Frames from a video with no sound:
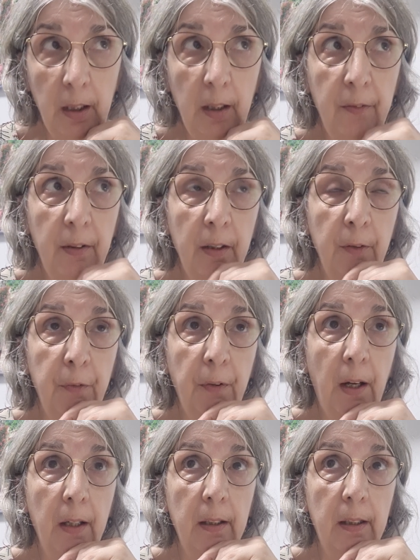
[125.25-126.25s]
Even if
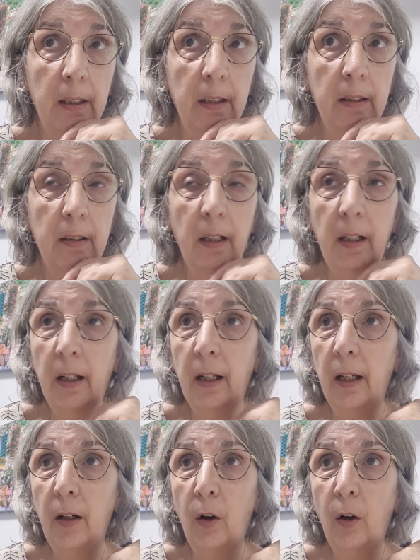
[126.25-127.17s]
I did